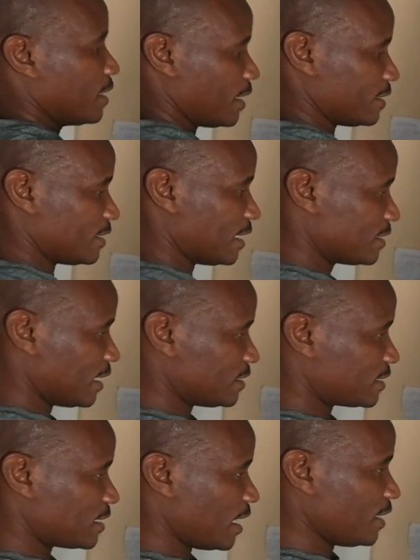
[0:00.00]
And then they
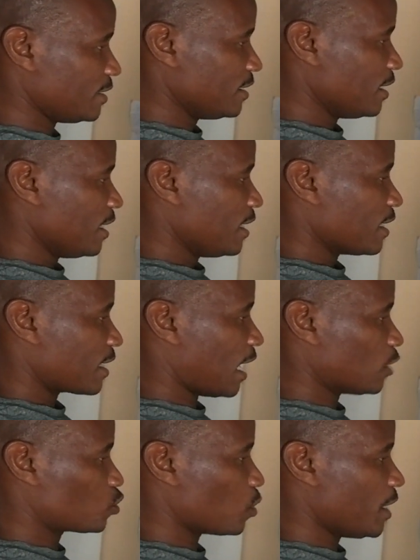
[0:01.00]
say
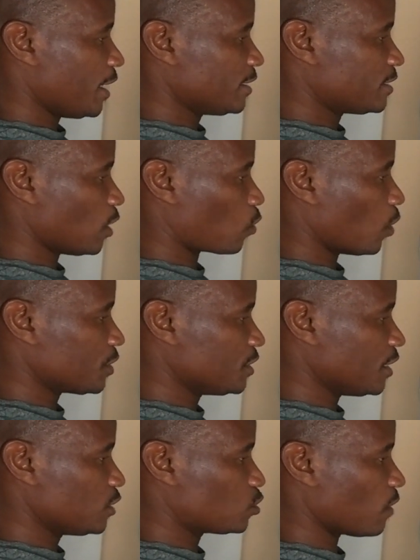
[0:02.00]
calculate the
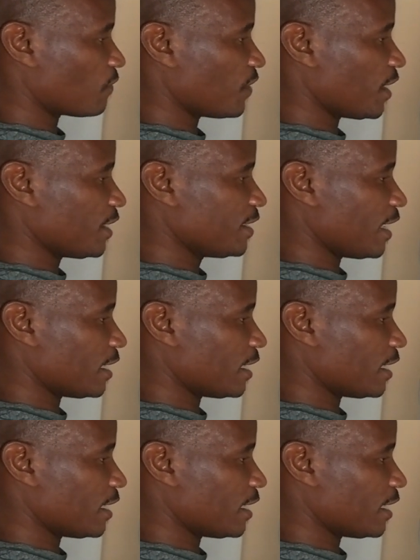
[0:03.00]
coordinates of A